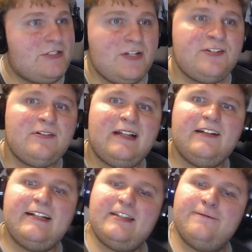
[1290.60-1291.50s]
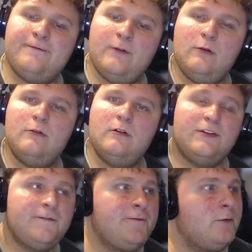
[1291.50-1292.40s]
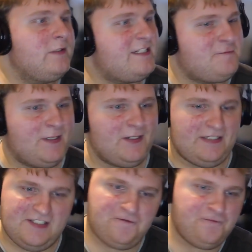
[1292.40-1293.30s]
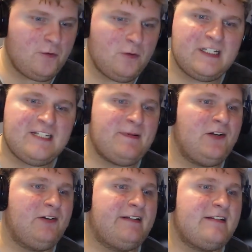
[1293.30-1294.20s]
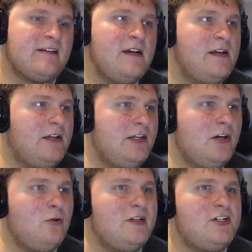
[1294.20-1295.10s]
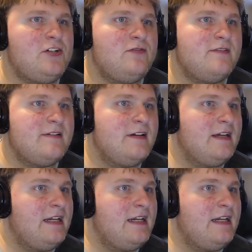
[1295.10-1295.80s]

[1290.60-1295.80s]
just so I could get the full, the full experience, the full experience, no issues.